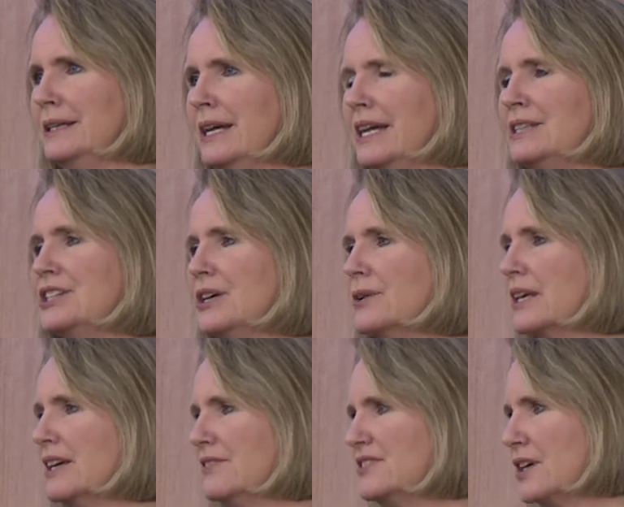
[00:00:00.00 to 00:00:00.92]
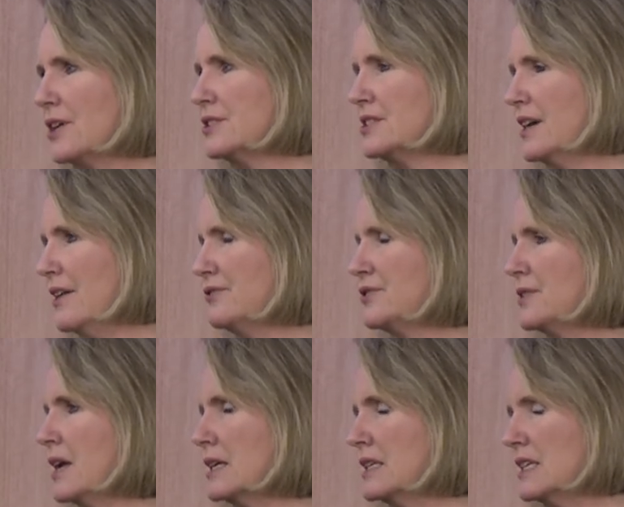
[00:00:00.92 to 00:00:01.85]
and don't, gives ourselves,
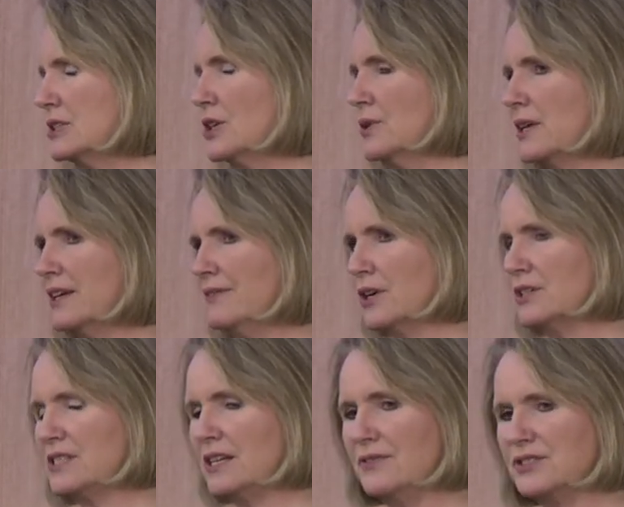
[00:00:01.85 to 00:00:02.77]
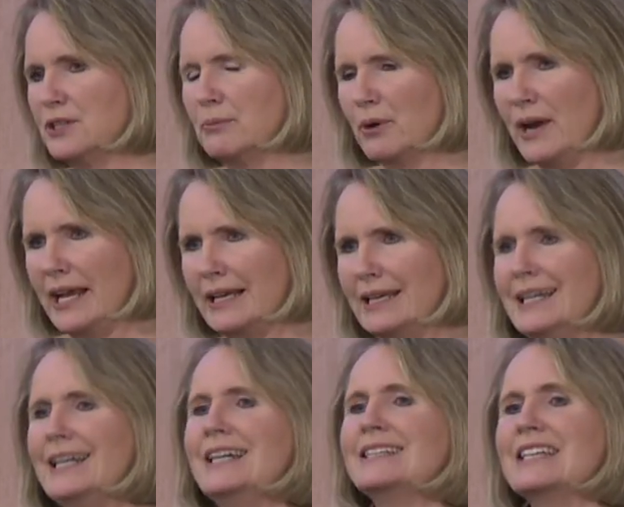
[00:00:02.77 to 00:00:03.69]
don't give ourselves a break,
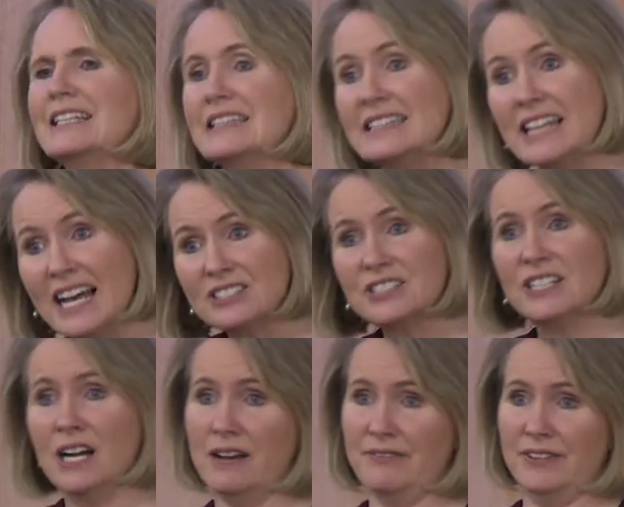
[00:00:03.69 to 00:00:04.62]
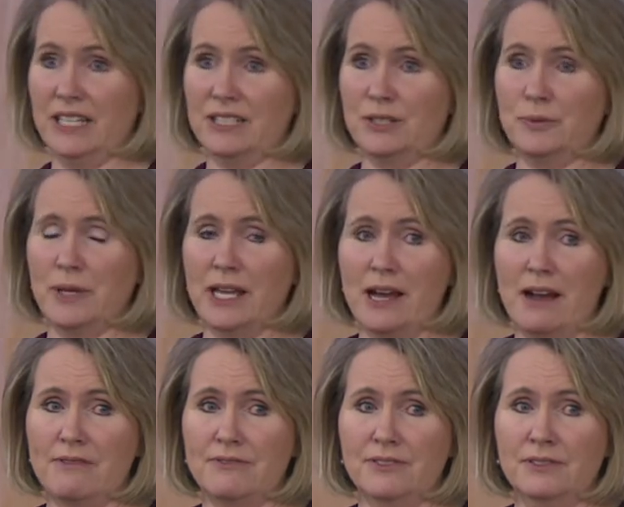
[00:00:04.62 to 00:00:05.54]
the less confidence we
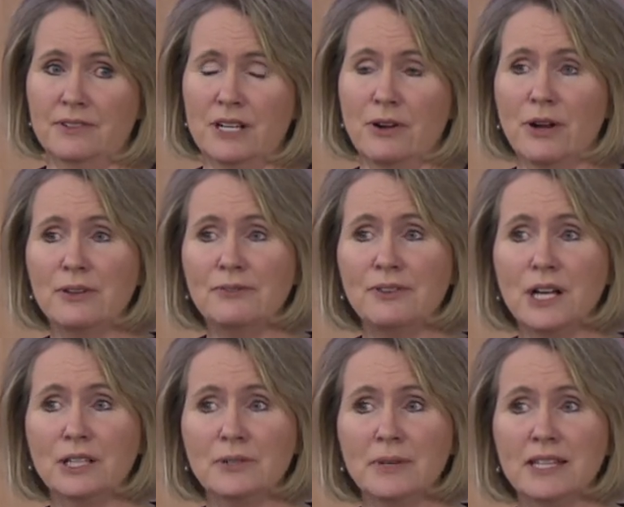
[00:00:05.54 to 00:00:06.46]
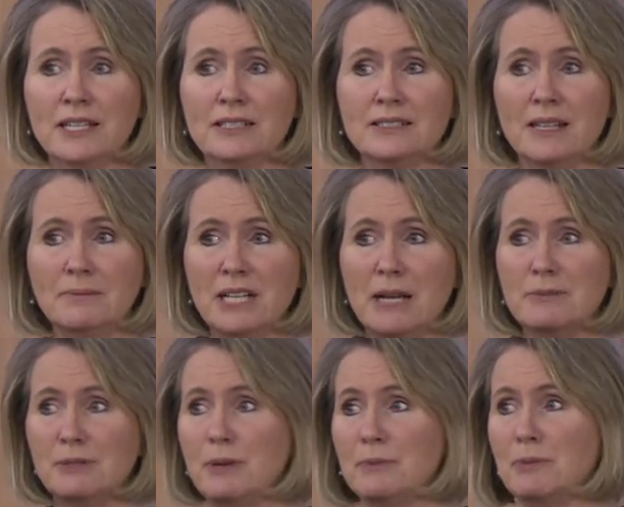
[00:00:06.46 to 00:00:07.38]
have. Now, are you following this?
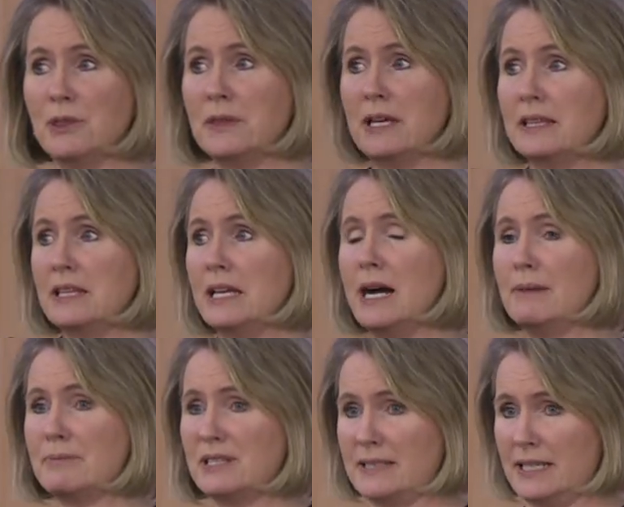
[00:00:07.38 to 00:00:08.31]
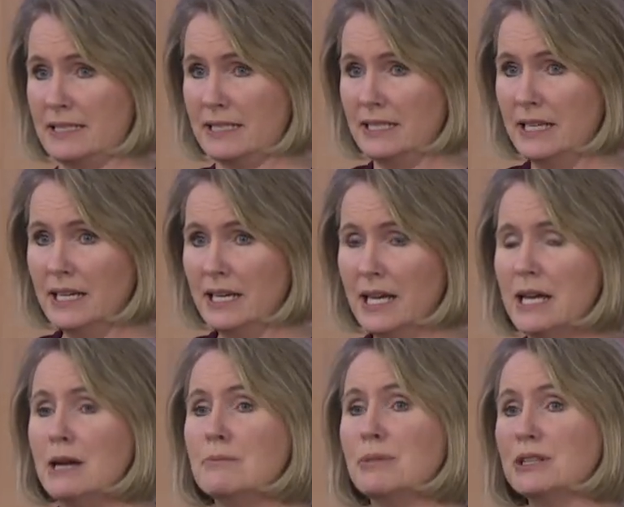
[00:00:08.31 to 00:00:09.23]
Sometimes people think the opposite.
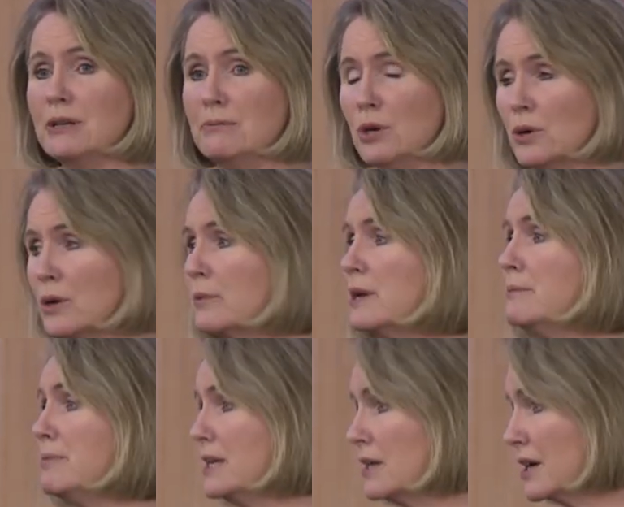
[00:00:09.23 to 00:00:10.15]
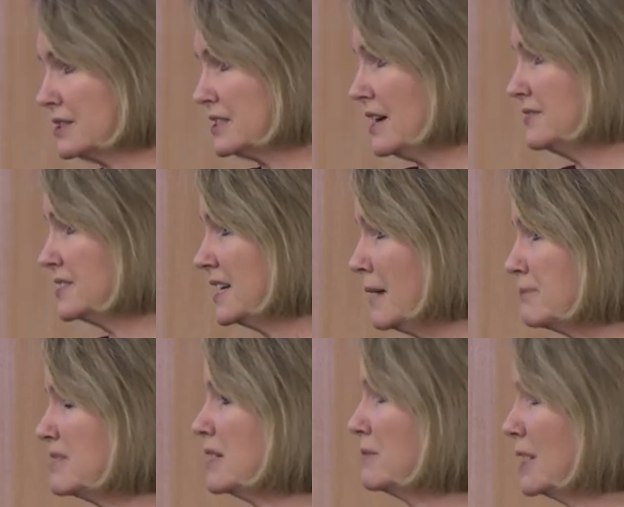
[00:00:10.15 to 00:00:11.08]
But the more we beat ourselves
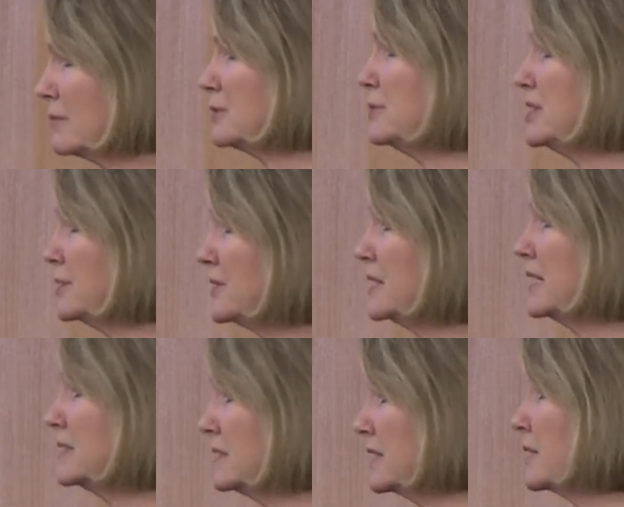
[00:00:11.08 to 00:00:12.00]
up, sometimes we do things that